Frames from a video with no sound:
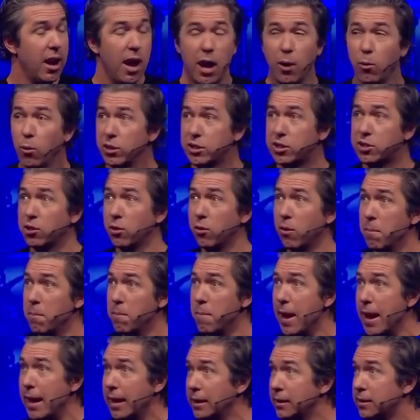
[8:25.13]
And what's so
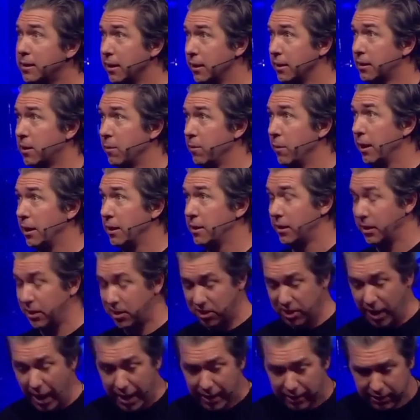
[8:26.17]
amazing to me is these
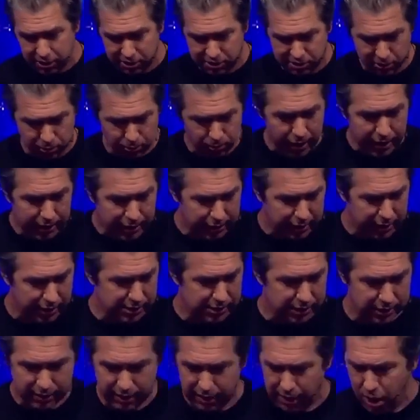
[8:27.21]
scientists are
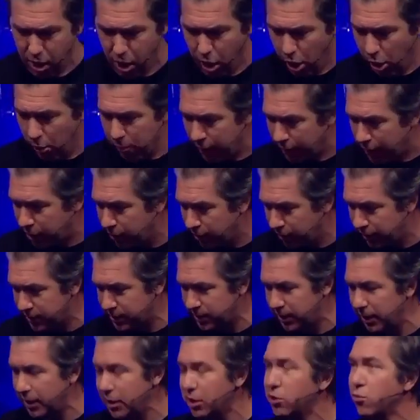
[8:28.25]
recognizing that, oh my
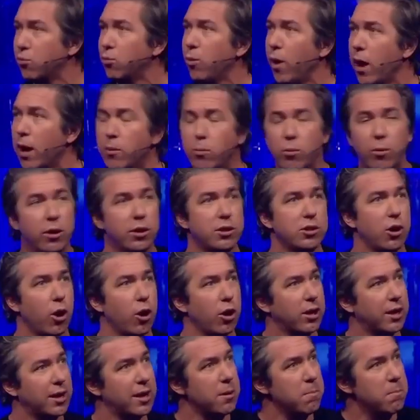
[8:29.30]
goodness, these redwoods
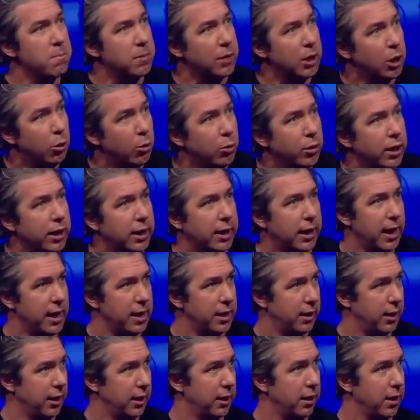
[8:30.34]
are
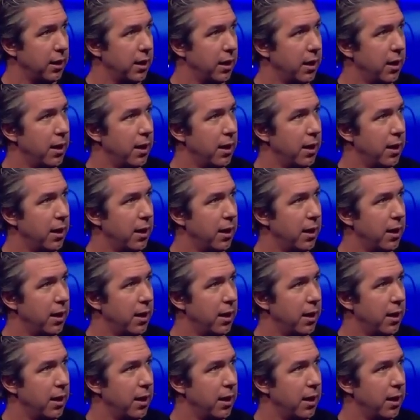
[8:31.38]
communicating